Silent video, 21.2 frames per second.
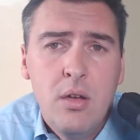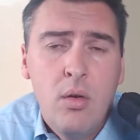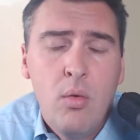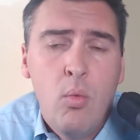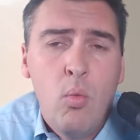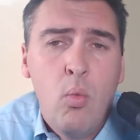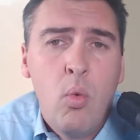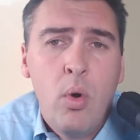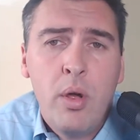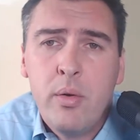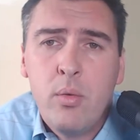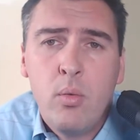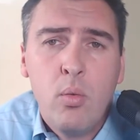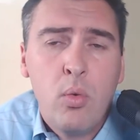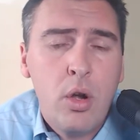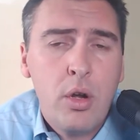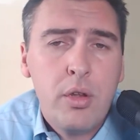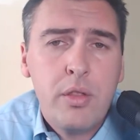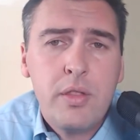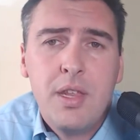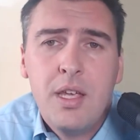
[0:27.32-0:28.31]
want to
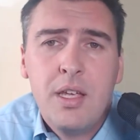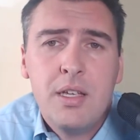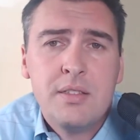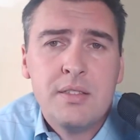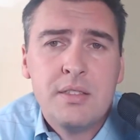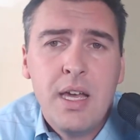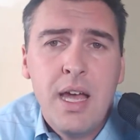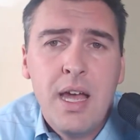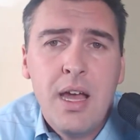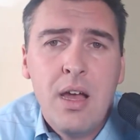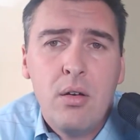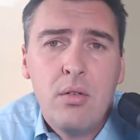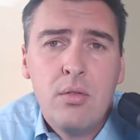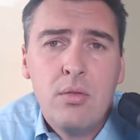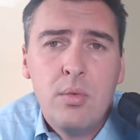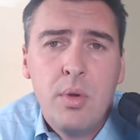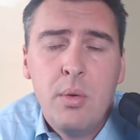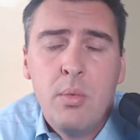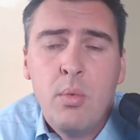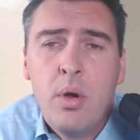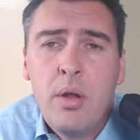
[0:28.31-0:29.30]
work things out.
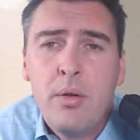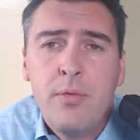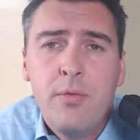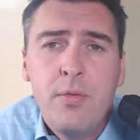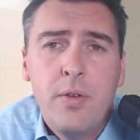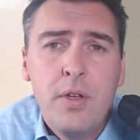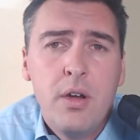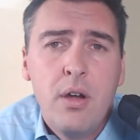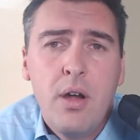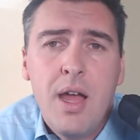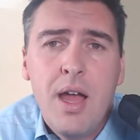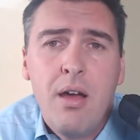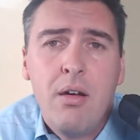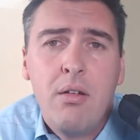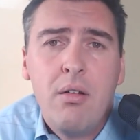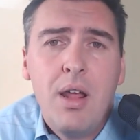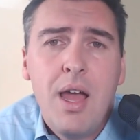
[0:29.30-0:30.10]
We want to figure out